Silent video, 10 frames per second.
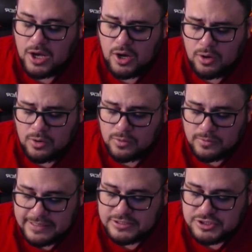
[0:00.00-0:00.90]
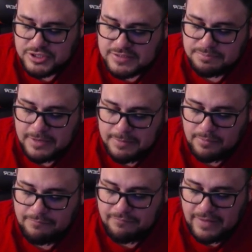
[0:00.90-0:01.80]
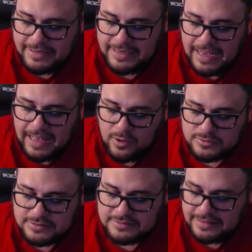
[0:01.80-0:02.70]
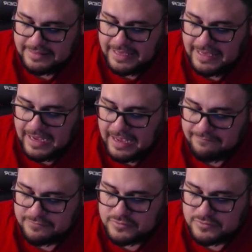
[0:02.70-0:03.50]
"Oh, it's just people finding out that they have